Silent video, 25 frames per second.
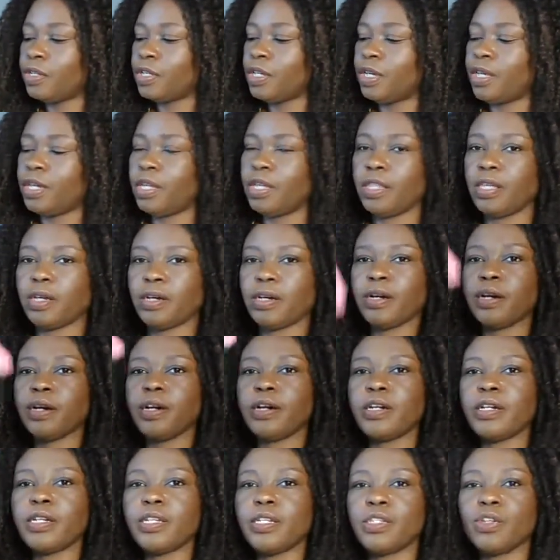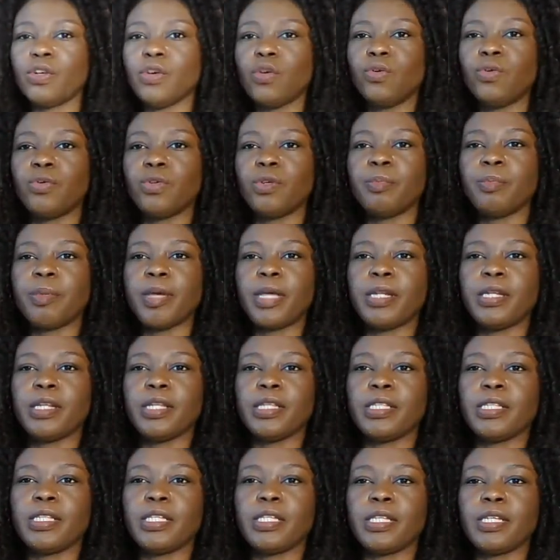Okay, the card is
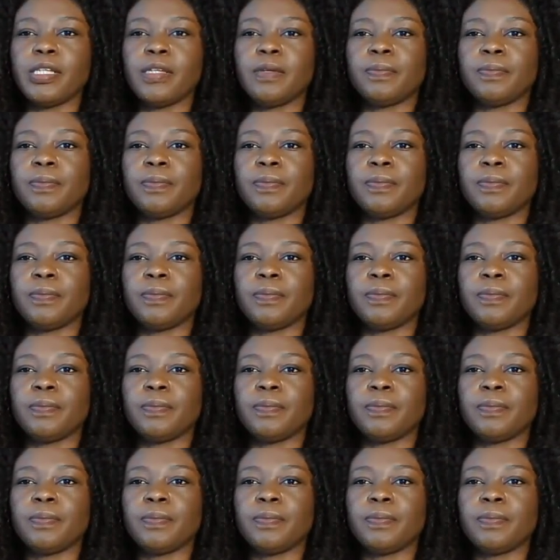codependency.